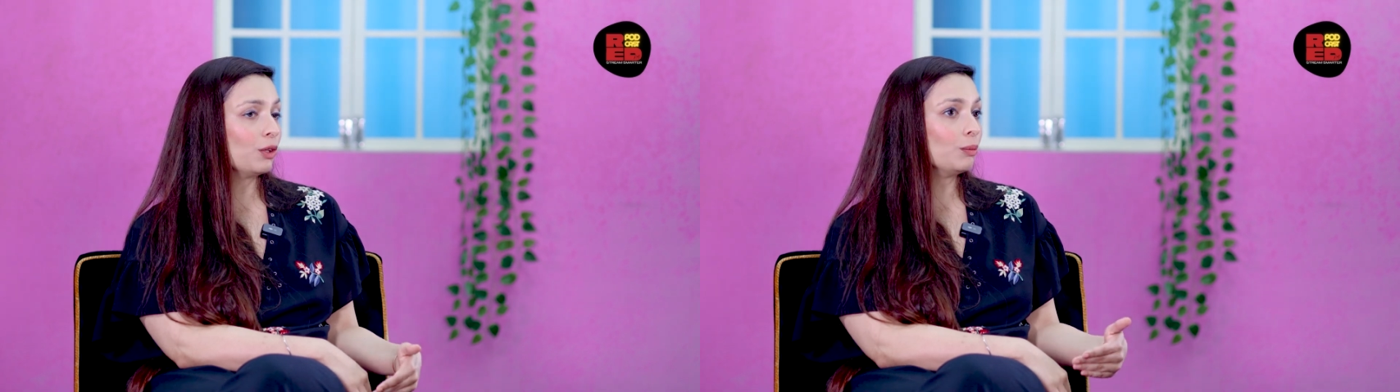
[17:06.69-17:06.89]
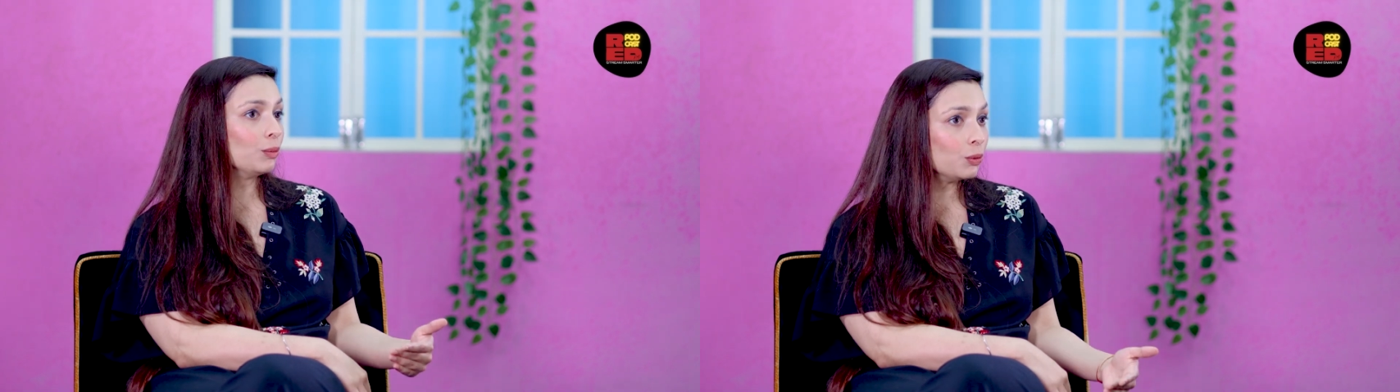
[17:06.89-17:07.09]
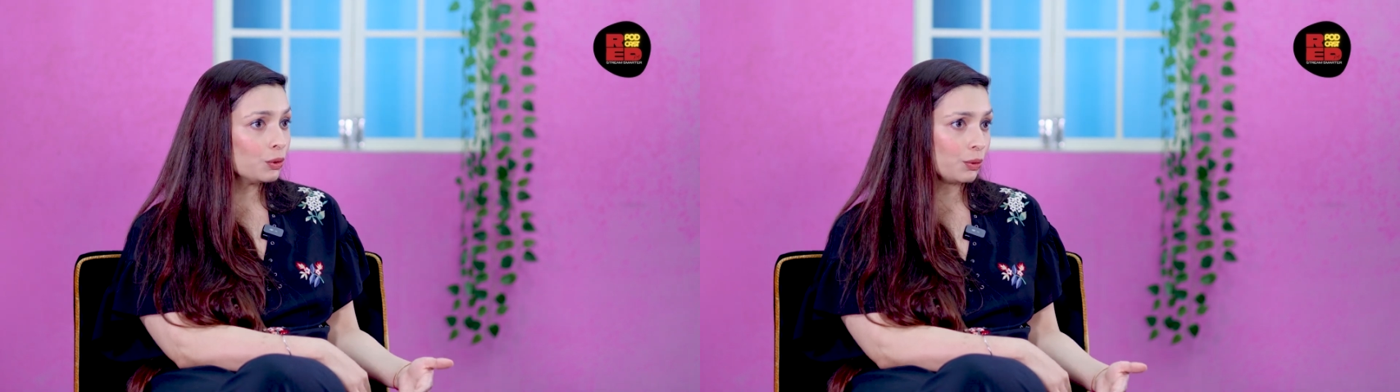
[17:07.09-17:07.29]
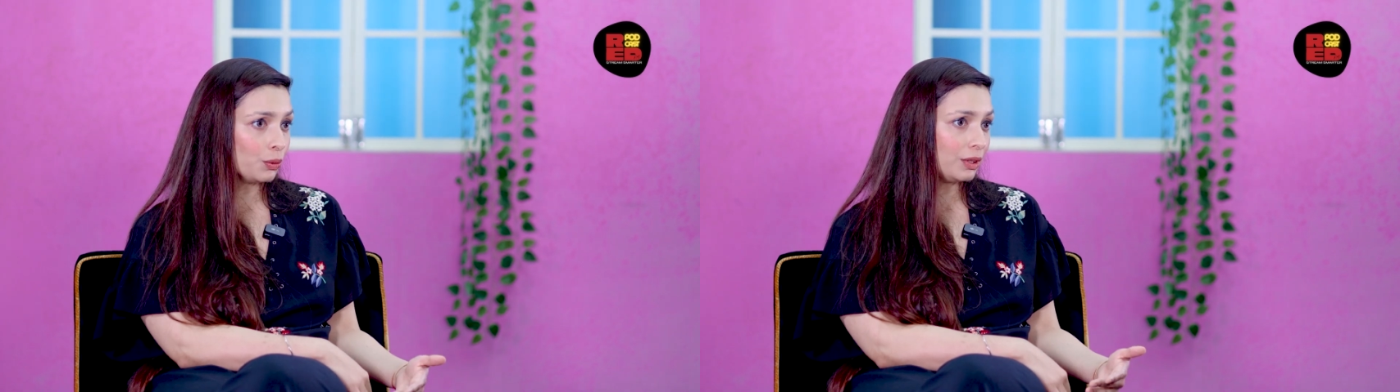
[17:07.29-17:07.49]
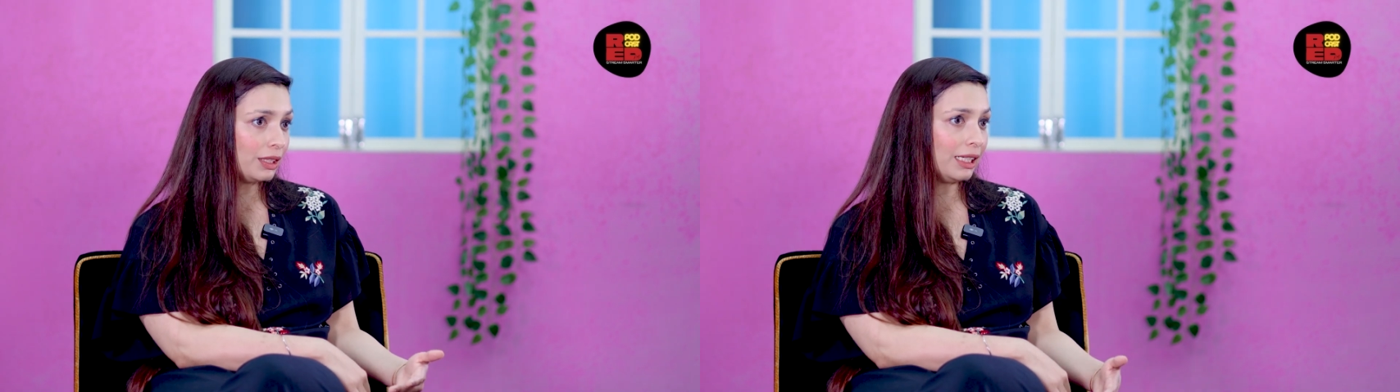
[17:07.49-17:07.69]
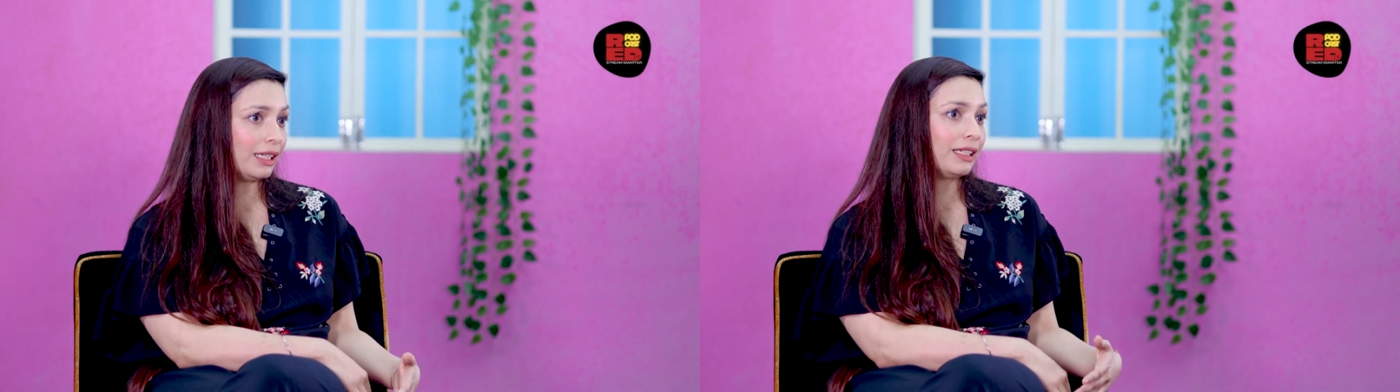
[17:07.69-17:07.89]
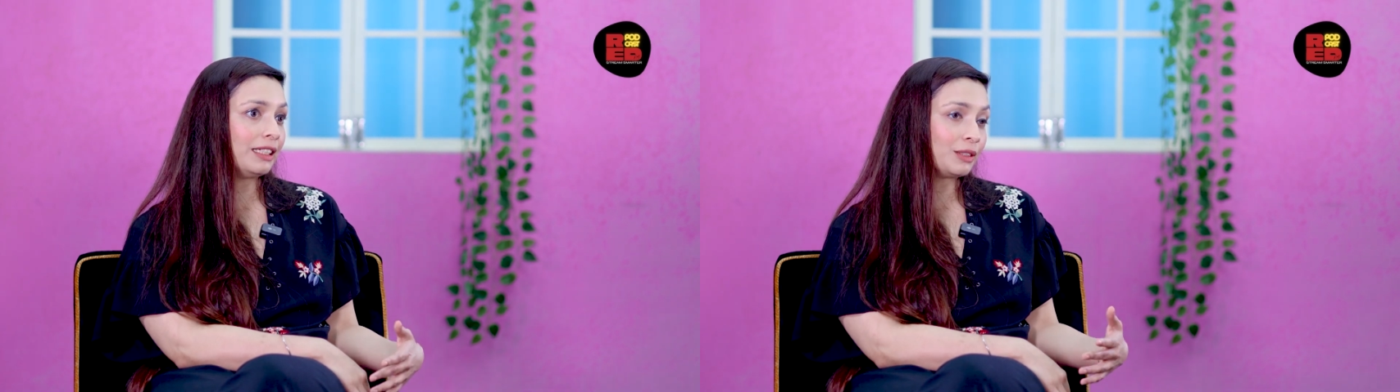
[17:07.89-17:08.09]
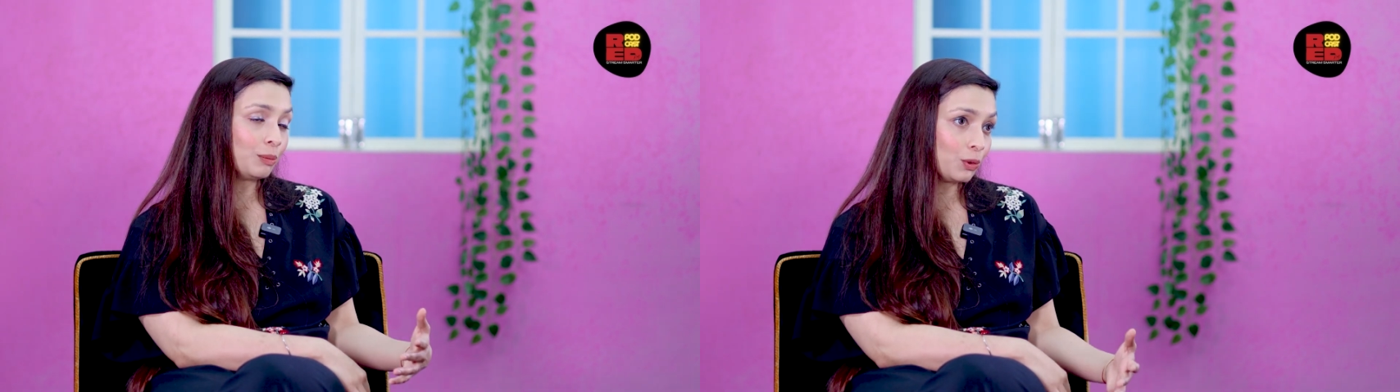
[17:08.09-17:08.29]
your mood through the day
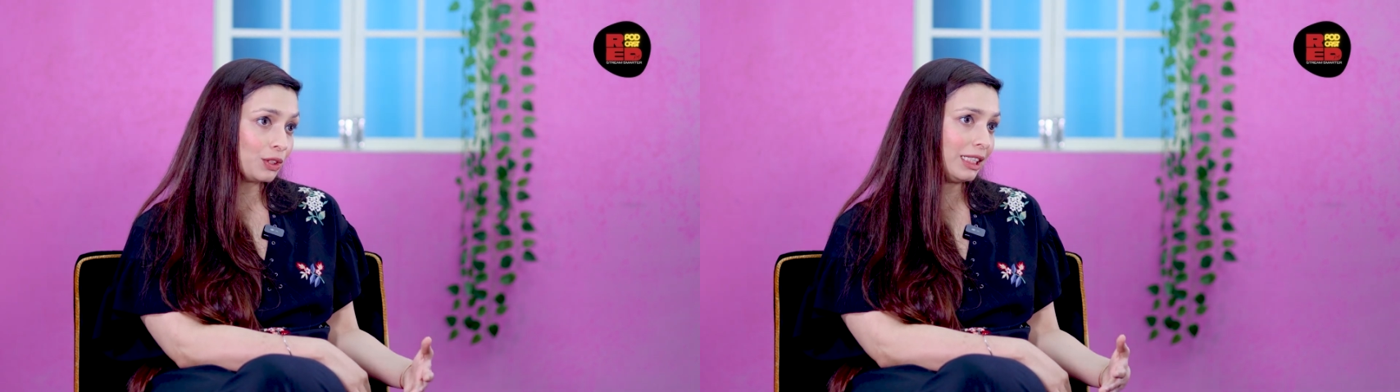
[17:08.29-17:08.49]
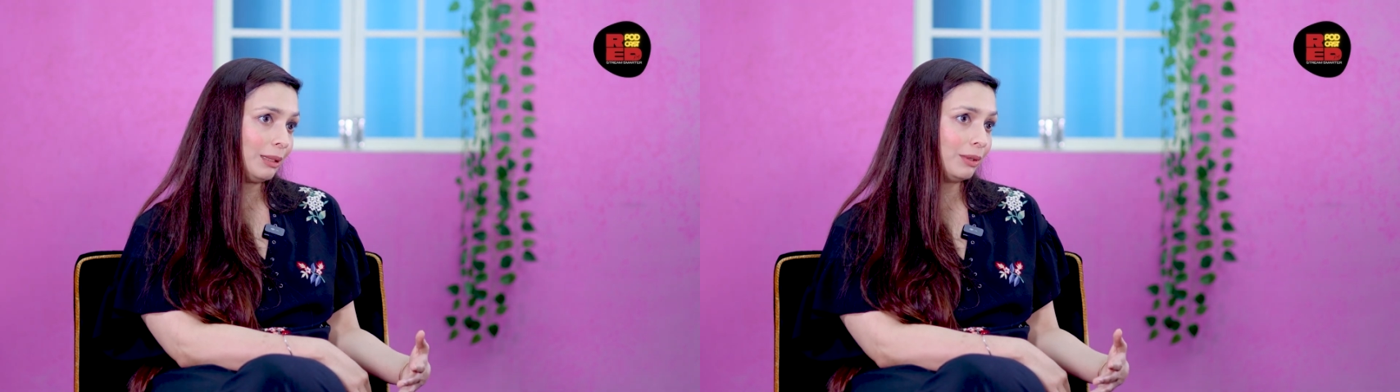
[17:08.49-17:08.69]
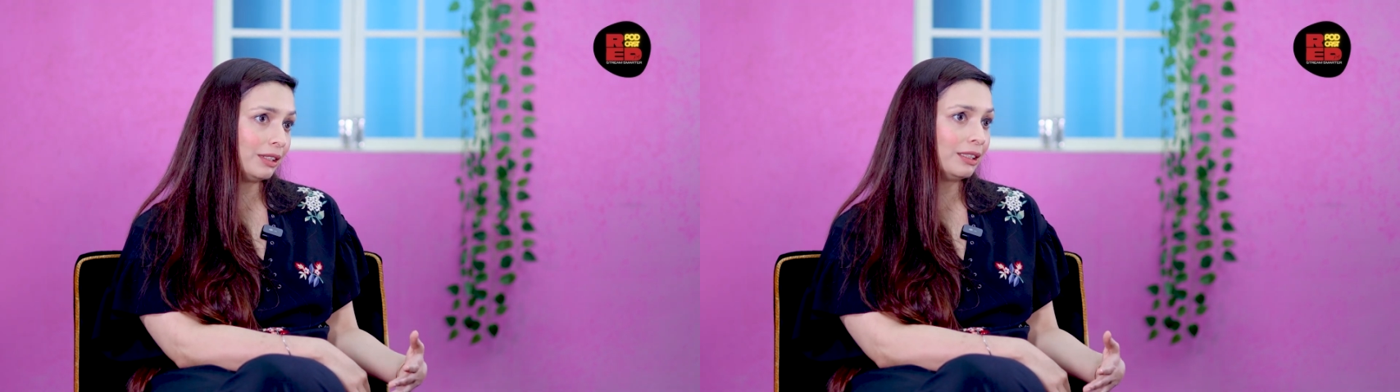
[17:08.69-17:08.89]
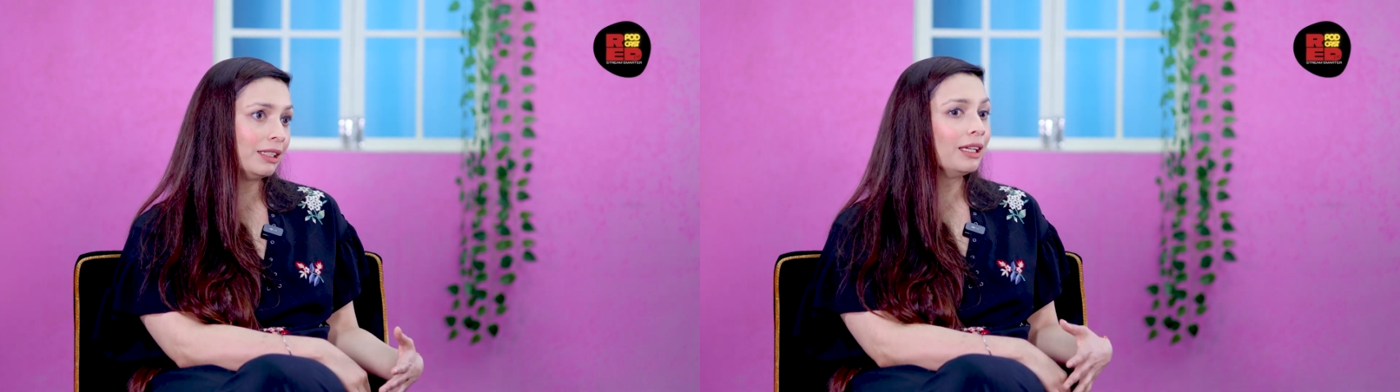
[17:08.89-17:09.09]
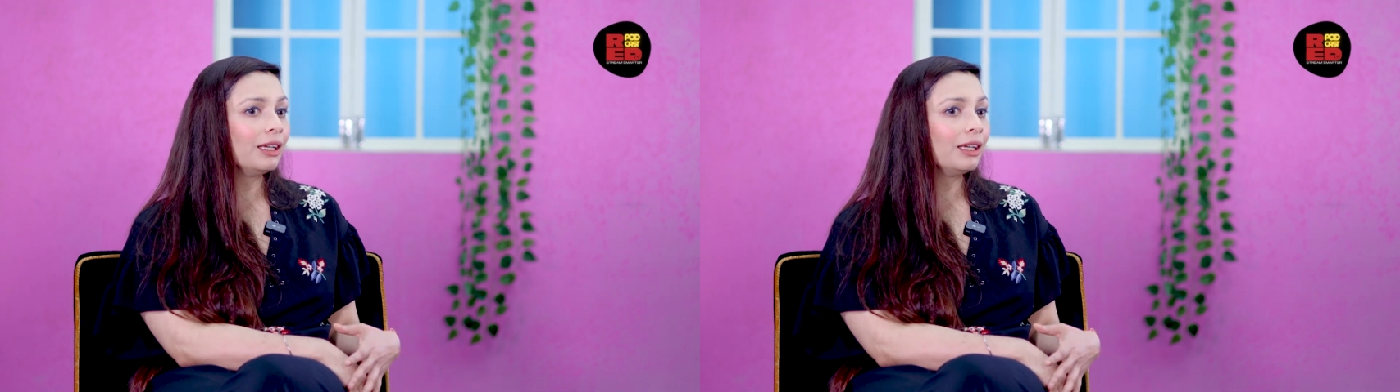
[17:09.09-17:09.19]
is more stable.